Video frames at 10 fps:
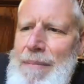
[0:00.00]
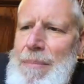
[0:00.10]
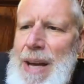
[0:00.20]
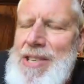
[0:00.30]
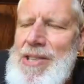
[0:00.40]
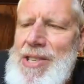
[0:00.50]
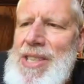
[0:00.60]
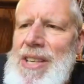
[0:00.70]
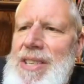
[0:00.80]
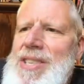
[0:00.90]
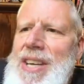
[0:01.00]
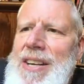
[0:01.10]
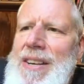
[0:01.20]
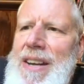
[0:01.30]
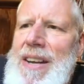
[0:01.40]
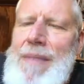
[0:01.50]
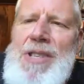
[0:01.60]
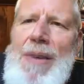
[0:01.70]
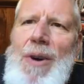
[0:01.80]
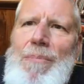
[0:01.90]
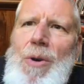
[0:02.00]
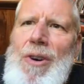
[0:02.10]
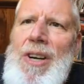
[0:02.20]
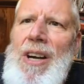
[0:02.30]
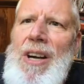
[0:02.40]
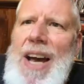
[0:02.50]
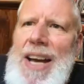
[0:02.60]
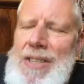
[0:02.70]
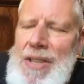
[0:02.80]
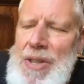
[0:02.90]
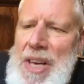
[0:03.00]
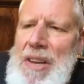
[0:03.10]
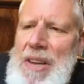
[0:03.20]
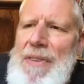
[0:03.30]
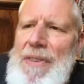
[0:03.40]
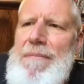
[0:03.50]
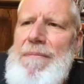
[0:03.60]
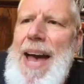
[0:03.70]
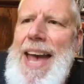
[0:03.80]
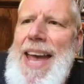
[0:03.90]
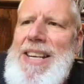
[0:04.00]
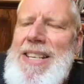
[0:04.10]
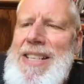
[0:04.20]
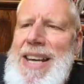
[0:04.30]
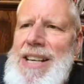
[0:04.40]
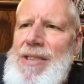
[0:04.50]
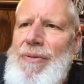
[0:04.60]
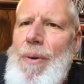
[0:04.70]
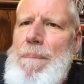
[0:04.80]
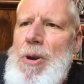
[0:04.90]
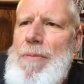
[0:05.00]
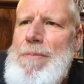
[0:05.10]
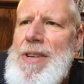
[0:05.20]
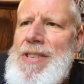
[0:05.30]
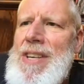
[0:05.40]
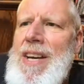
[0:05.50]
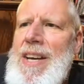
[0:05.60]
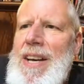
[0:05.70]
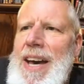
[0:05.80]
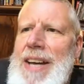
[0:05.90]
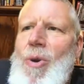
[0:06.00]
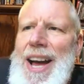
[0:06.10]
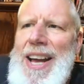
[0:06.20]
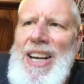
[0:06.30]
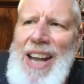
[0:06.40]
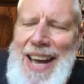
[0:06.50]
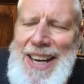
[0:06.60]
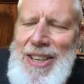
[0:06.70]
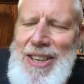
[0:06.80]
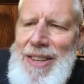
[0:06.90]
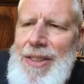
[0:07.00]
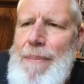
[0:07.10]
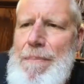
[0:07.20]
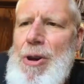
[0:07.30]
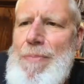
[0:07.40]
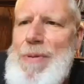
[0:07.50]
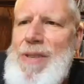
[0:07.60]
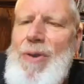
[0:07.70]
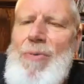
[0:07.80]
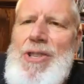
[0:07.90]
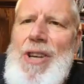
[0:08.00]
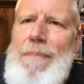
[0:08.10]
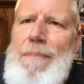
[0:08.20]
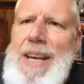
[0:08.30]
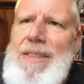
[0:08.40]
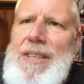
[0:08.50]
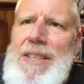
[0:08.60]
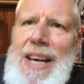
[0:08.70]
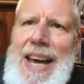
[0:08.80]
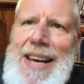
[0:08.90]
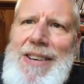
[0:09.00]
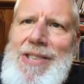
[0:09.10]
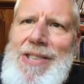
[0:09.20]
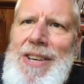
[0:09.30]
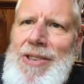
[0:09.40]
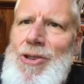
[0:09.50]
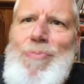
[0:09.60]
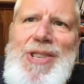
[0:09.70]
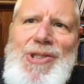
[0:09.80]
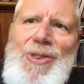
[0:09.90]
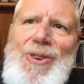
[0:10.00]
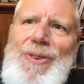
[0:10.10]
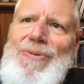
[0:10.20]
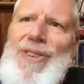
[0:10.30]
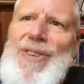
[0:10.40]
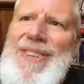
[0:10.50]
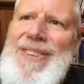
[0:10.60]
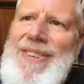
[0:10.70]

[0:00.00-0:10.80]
But as a citizen, I'm somewhat more inclined to think if I've paid a tax for a purpose, I'd quite like the purpose for which I paid the tax to be served.